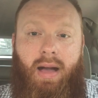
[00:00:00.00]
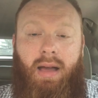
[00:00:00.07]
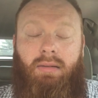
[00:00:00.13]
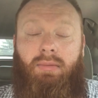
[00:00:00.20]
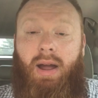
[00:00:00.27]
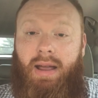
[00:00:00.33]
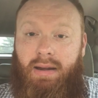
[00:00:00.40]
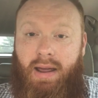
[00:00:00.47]

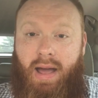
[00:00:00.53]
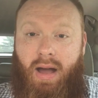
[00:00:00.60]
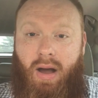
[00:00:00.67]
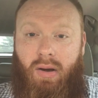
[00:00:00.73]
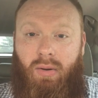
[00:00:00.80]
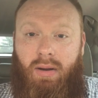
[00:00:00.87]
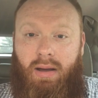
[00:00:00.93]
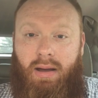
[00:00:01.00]
and right
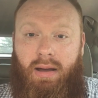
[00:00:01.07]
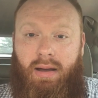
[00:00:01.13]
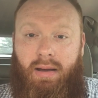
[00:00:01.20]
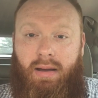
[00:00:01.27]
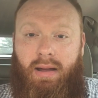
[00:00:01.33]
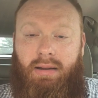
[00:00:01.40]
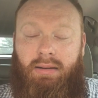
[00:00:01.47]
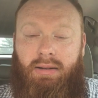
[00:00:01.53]
now,
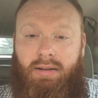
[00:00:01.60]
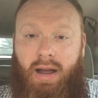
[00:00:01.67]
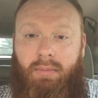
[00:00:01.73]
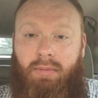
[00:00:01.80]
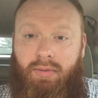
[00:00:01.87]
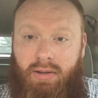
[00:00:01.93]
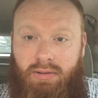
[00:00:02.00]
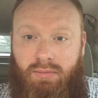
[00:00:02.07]
at the
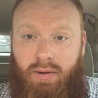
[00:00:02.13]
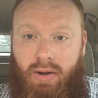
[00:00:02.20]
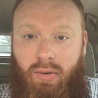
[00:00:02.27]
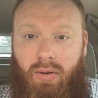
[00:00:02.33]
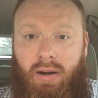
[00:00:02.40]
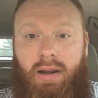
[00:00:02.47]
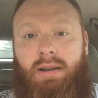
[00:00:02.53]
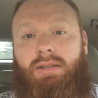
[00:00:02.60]
time of this
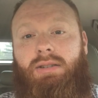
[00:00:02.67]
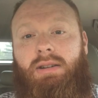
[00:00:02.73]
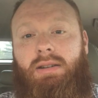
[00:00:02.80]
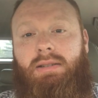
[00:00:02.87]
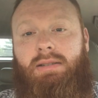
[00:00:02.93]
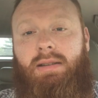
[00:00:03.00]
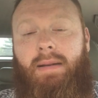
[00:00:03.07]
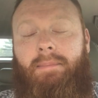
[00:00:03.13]
recording,
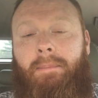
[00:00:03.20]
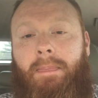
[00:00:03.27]
she's